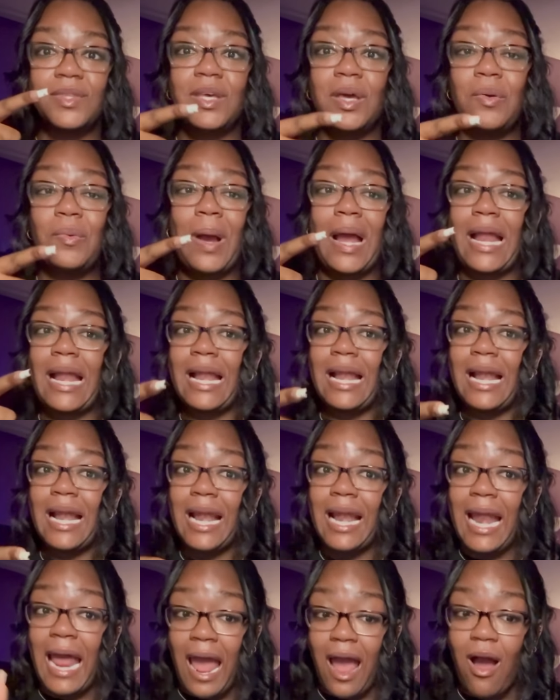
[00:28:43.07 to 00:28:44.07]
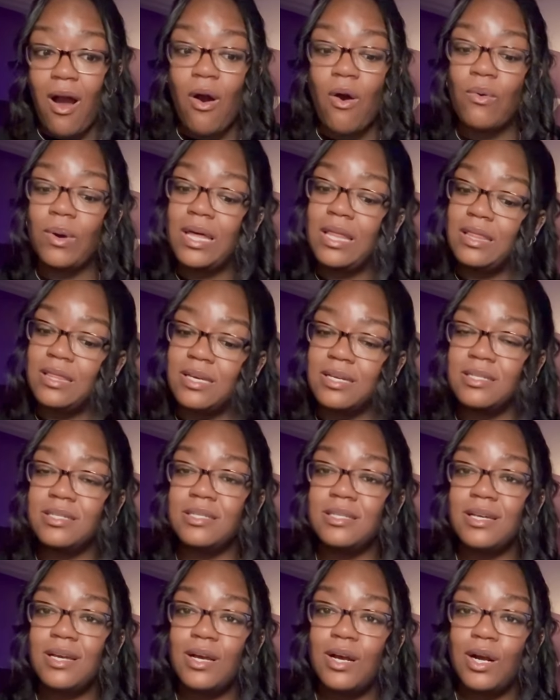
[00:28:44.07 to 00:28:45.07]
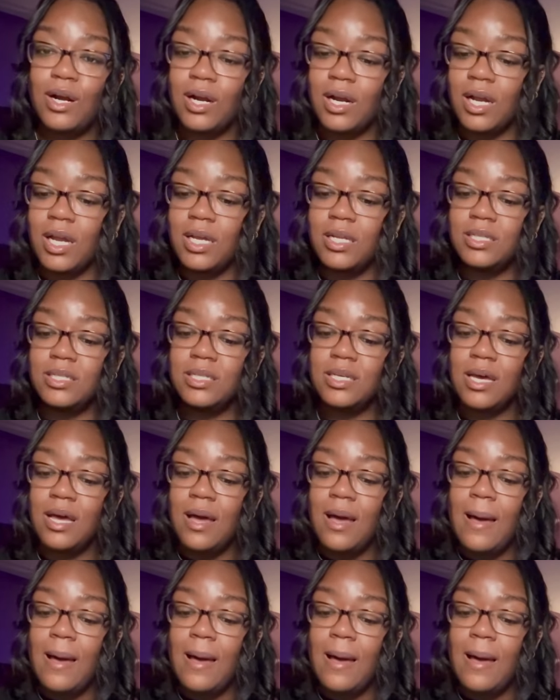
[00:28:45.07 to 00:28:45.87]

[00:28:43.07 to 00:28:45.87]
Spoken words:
in this current